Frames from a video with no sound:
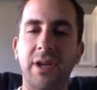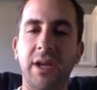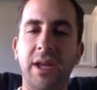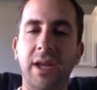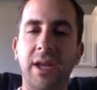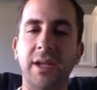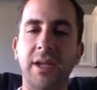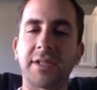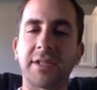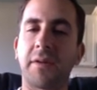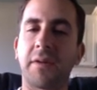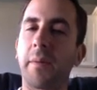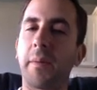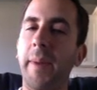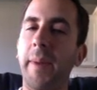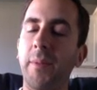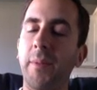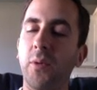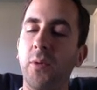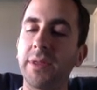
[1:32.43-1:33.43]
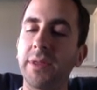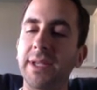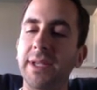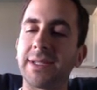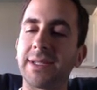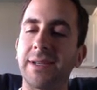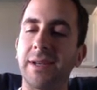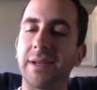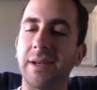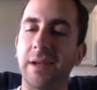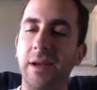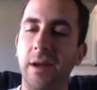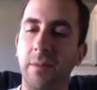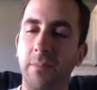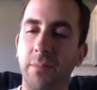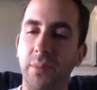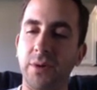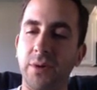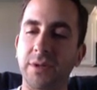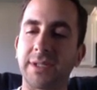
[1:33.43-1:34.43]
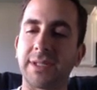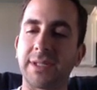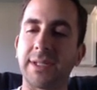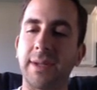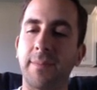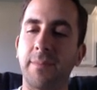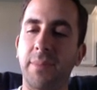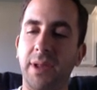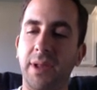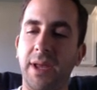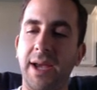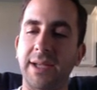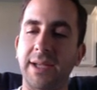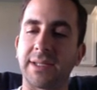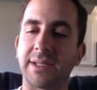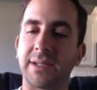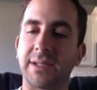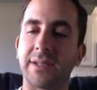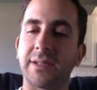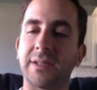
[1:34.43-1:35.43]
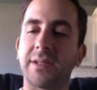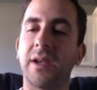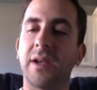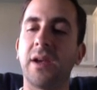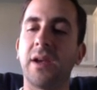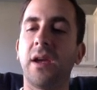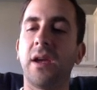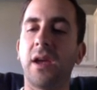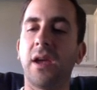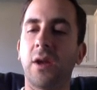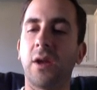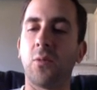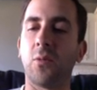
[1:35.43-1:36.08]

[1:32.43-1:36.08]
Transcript: days. And remember what this number symbolizes in